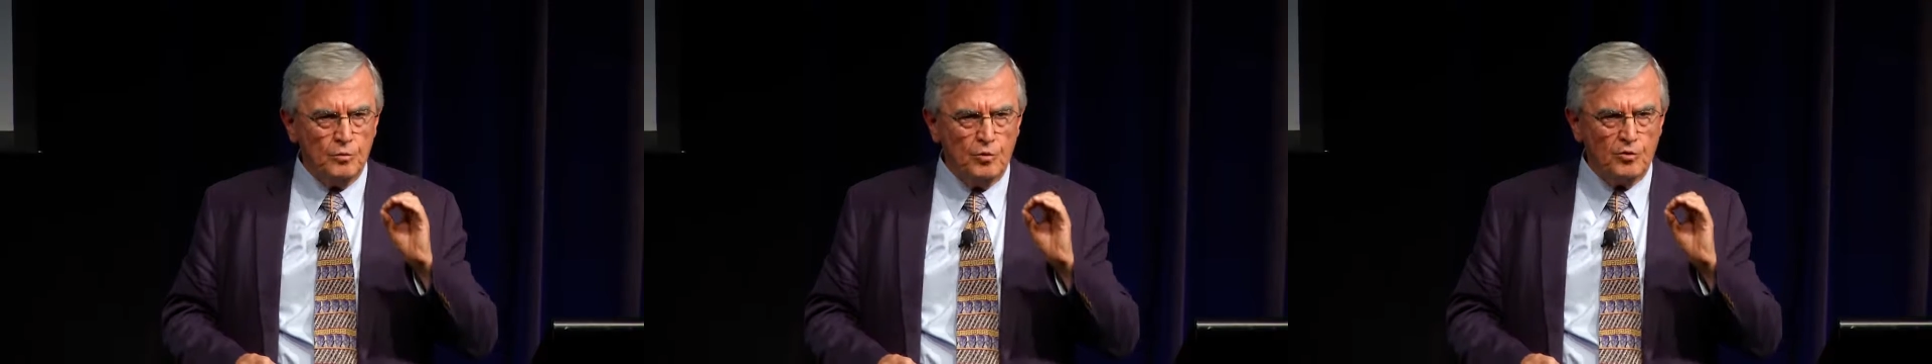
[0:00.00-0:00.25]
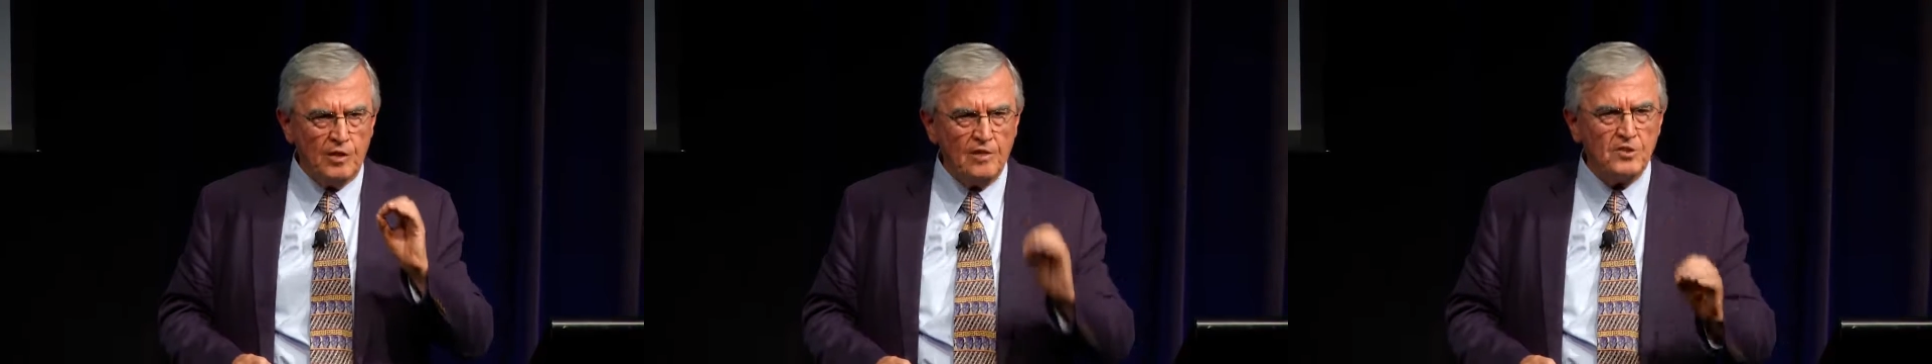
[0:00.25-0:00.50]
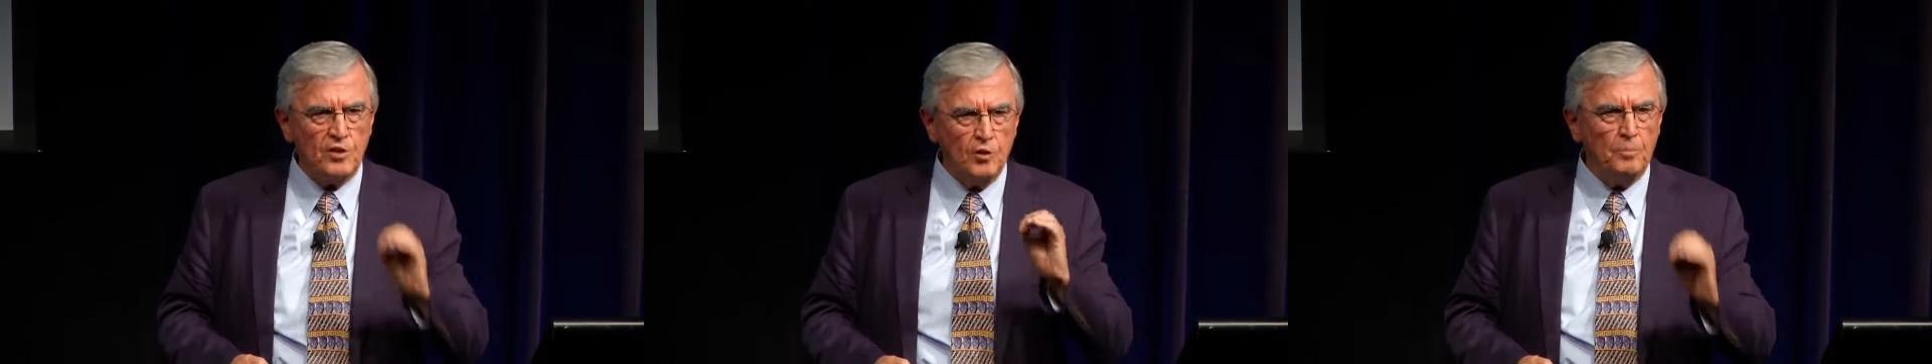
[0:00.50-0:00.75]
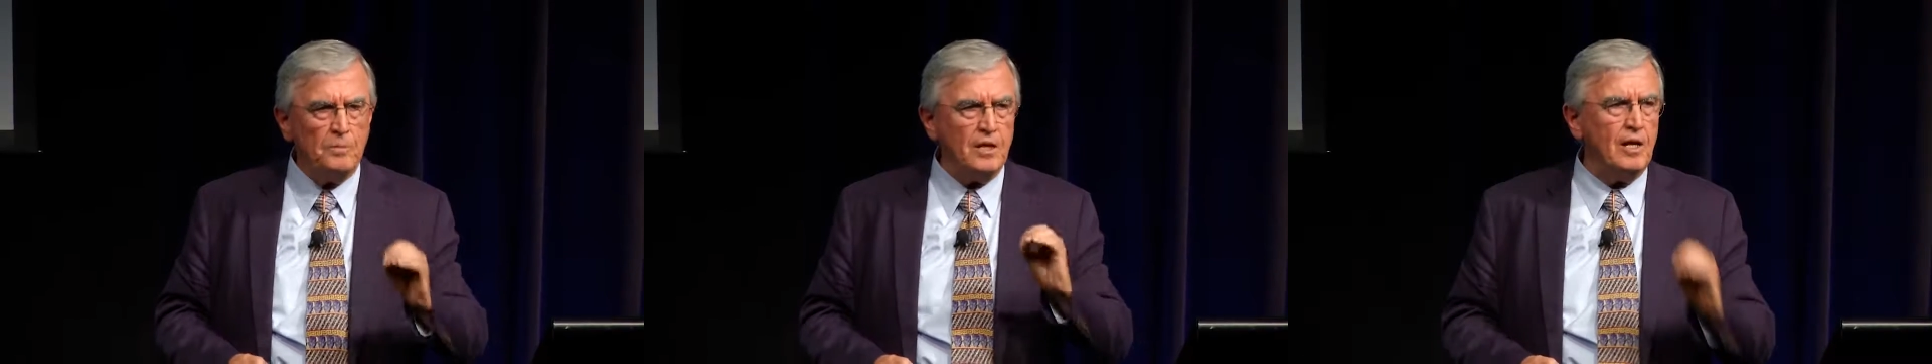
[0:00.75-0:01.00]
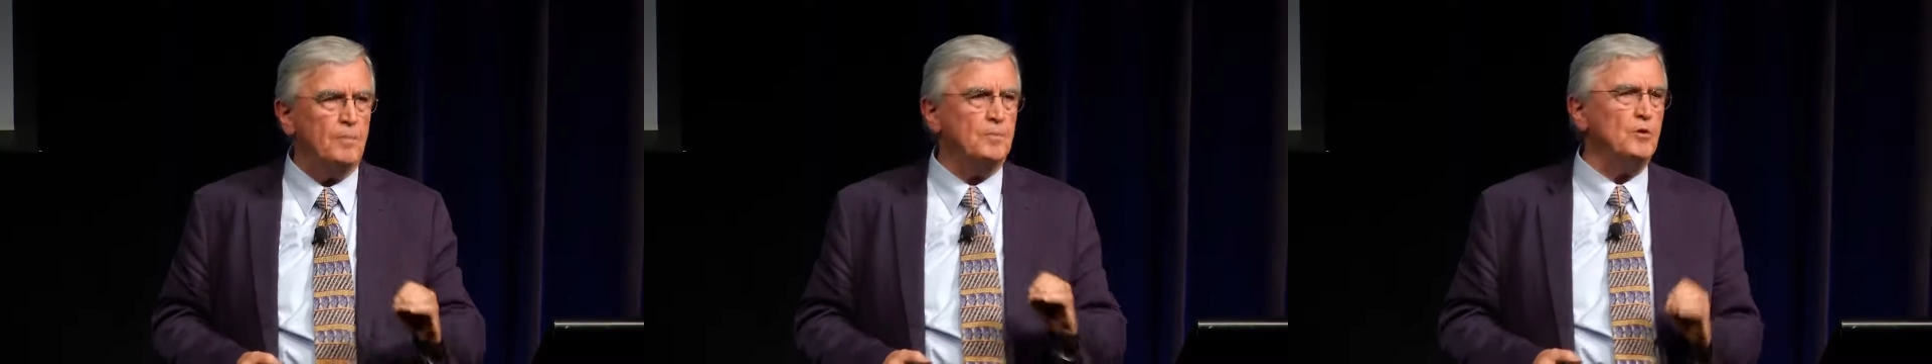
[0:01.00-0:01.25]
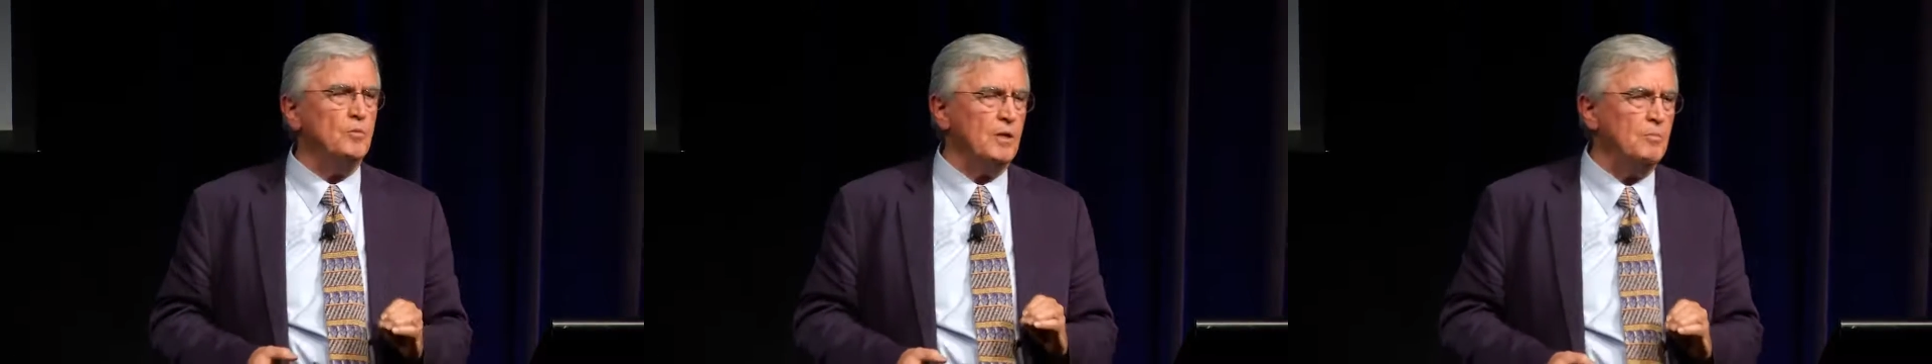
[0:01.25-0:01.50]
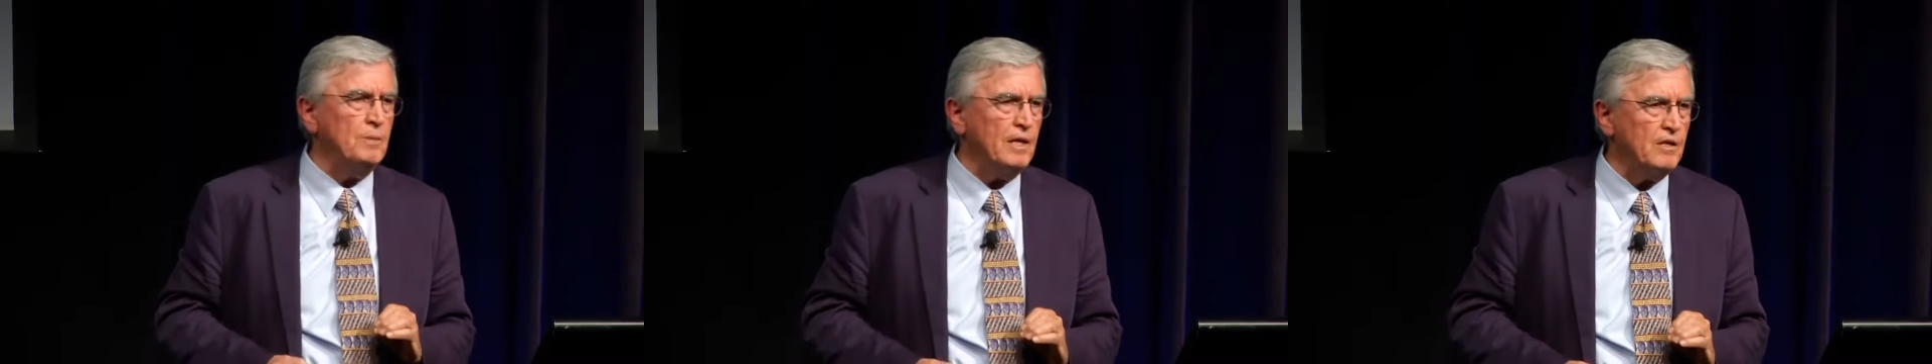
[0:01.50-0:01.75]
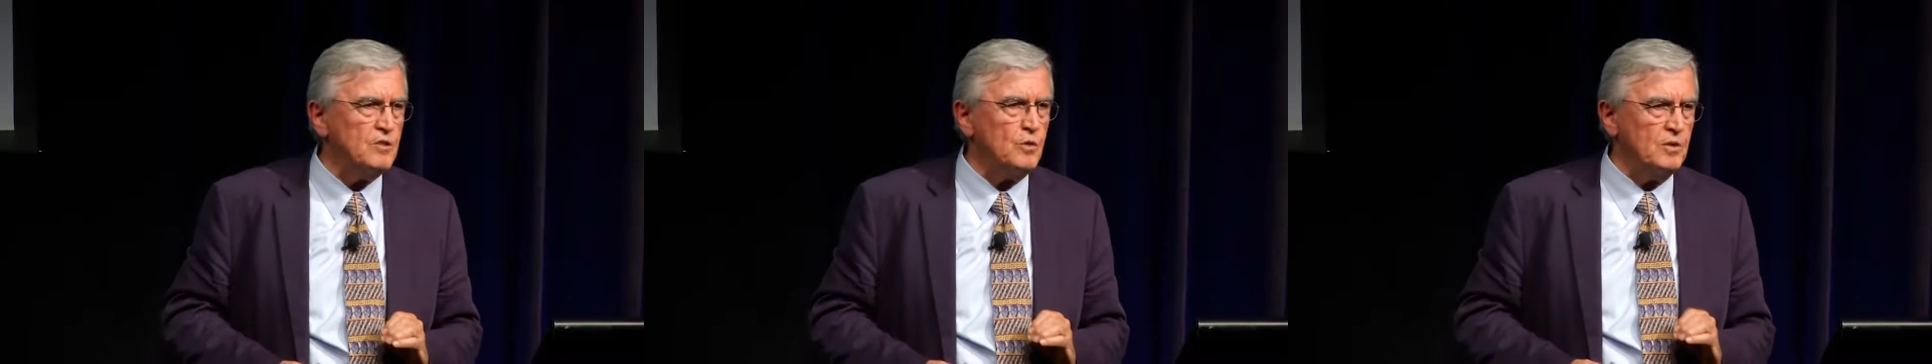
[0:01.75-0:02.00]
to touch and open up human
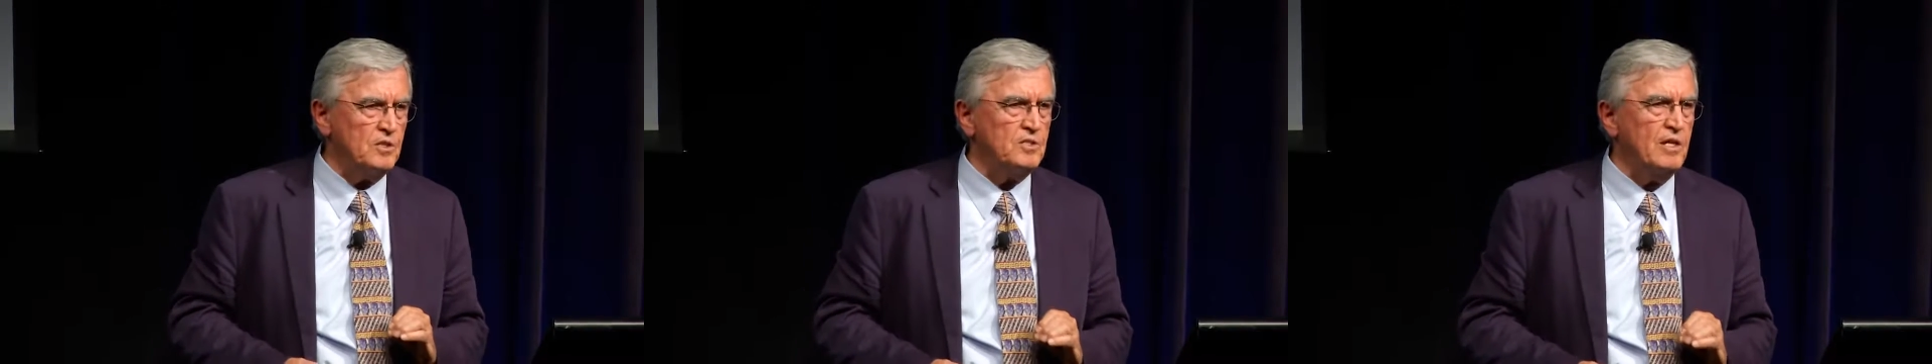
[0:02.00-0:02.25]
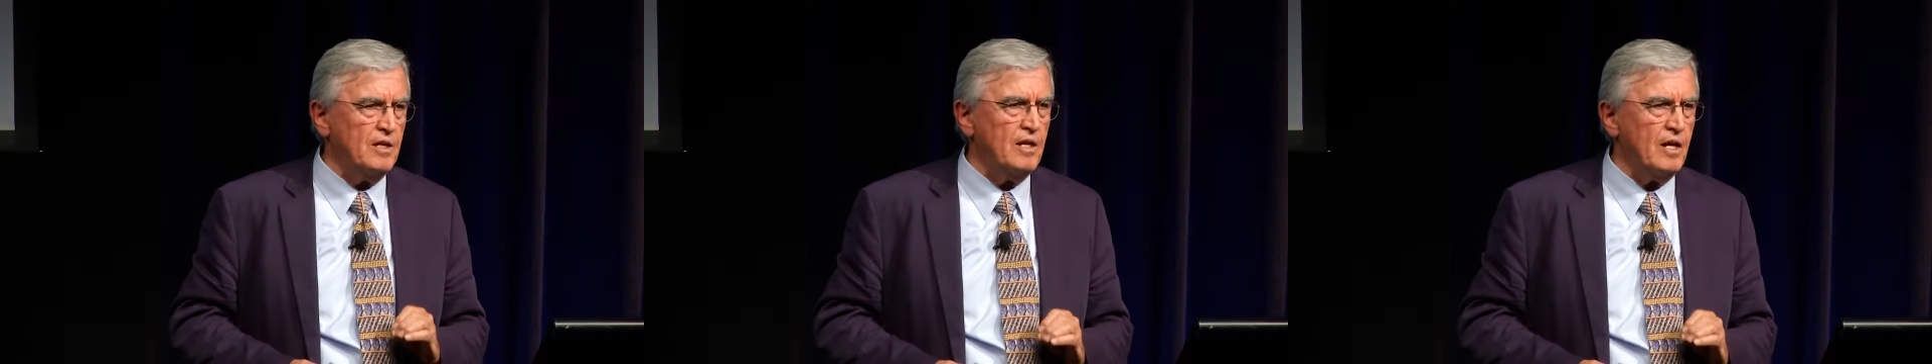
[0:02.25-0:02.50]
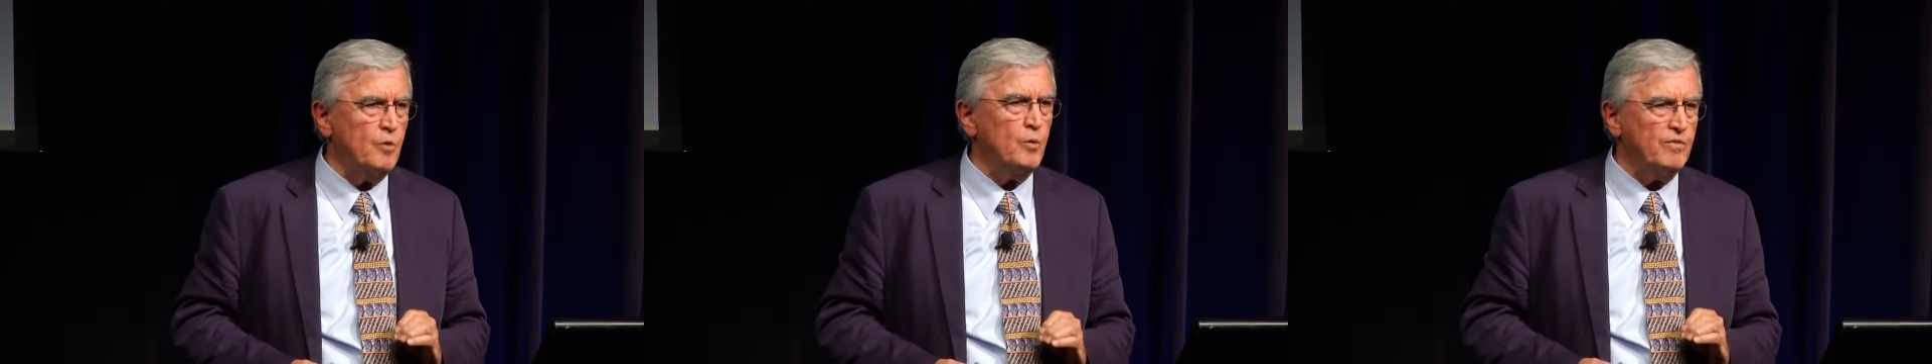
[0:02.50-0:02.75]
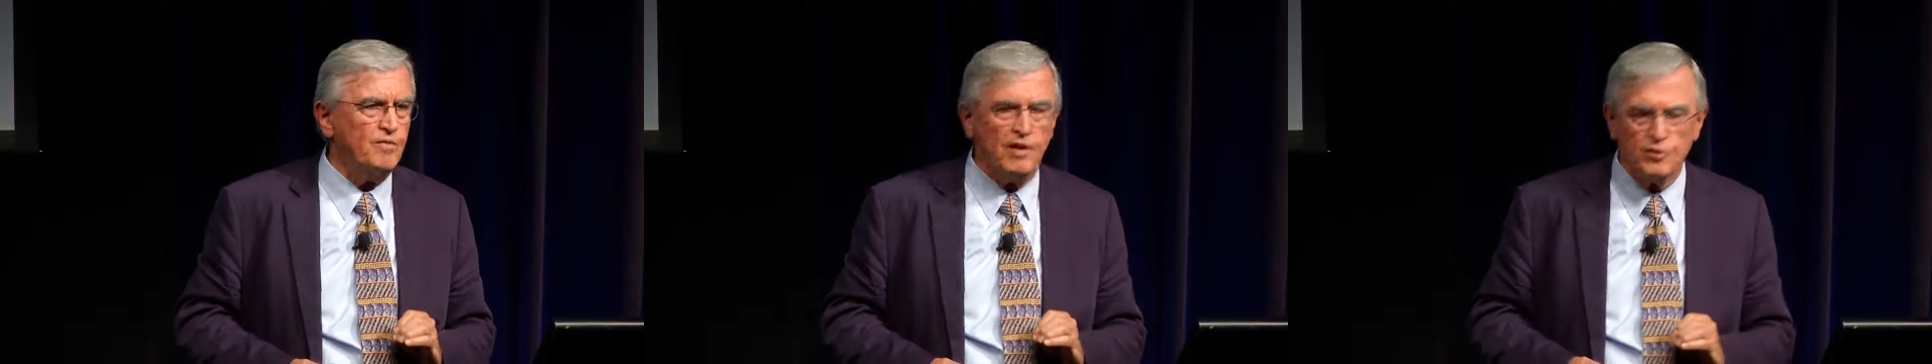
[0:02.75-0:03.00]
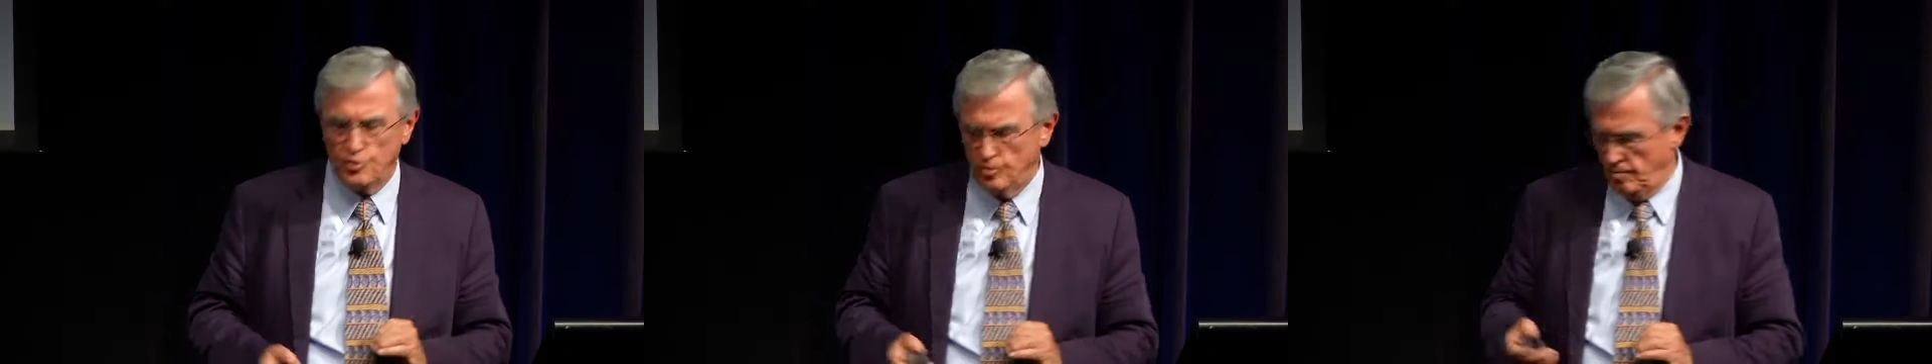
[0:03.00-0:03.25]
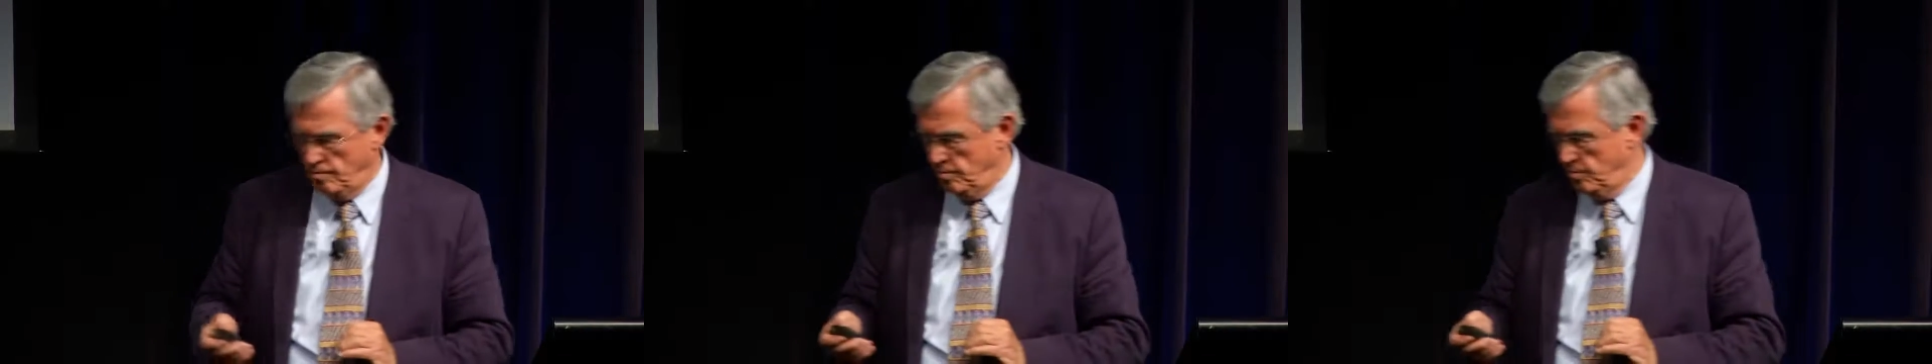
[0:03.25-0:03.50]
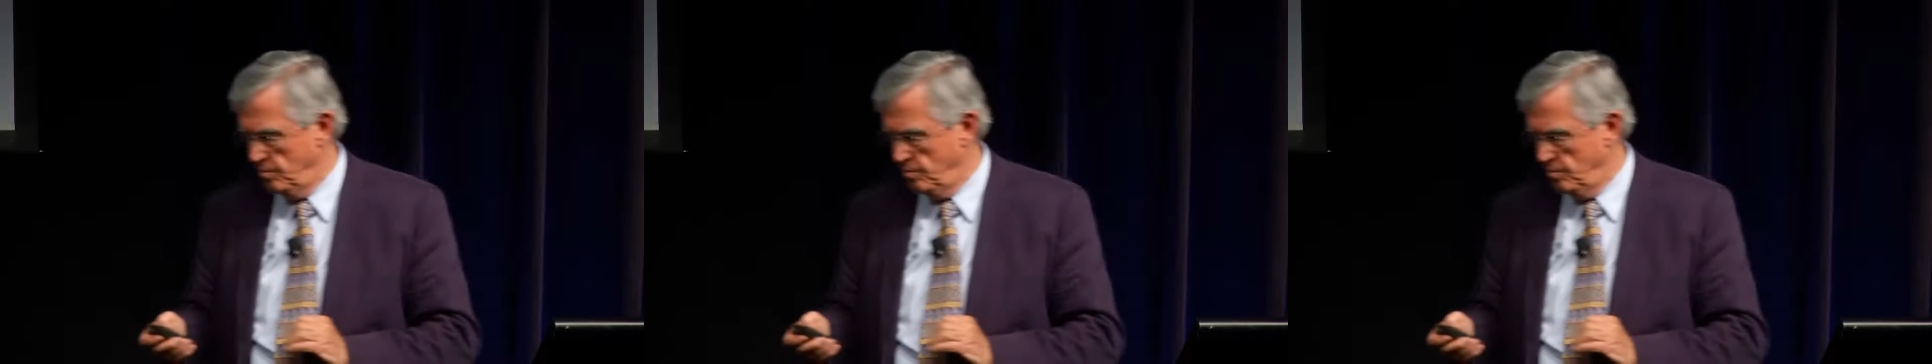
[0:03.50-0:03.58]
beings to understand how we function.